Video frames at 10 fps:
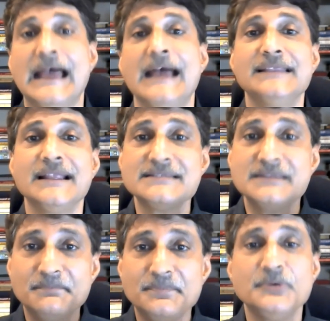And that's
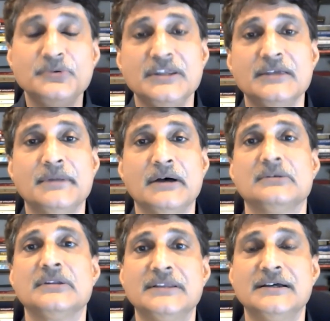the beauty
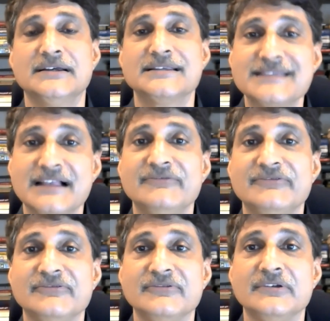about the
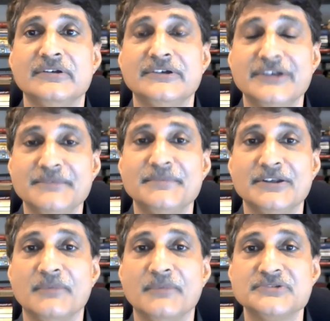
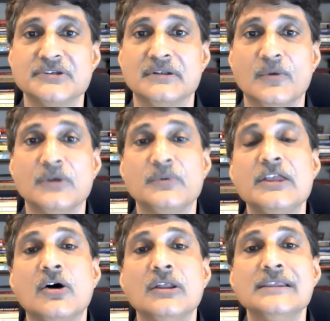self-treatment option, what we
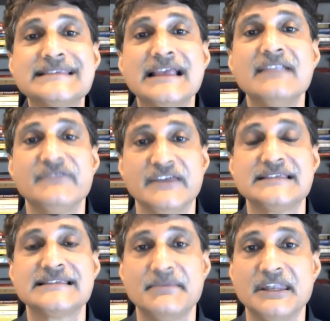call
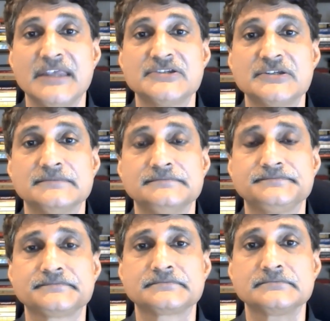self-insemination.
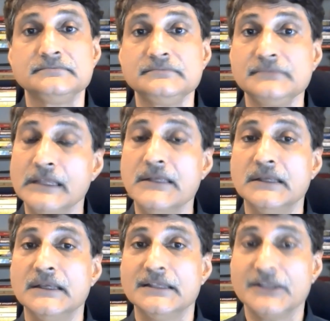
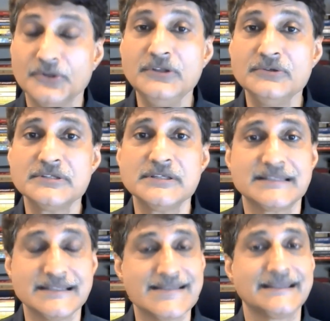The good news is
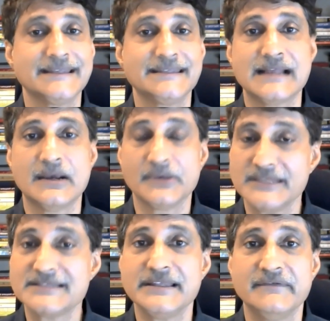this kit is now
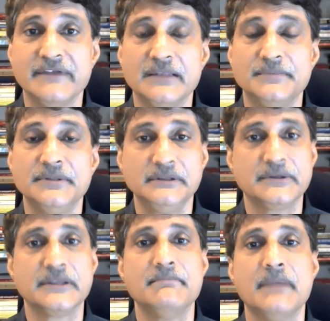easily available. You
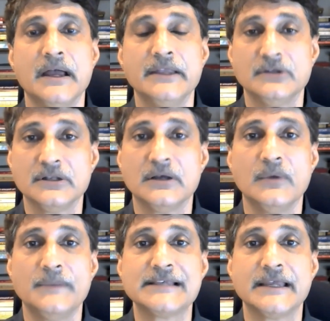can buy it on our
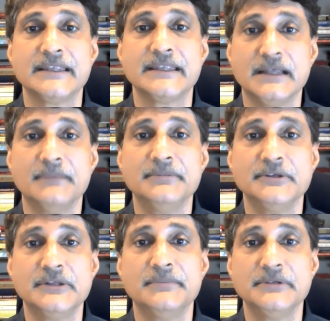website at
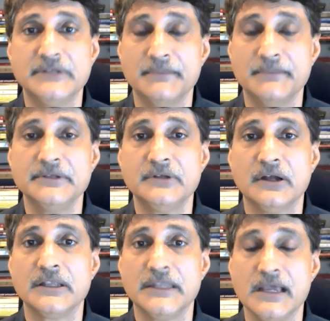
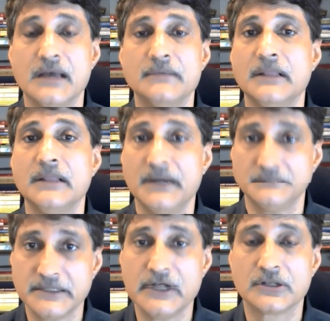
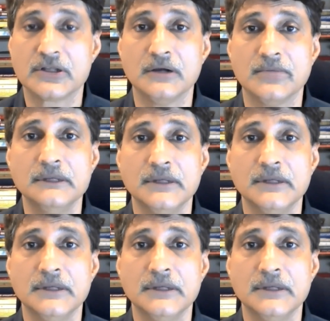www.drmalpani.com.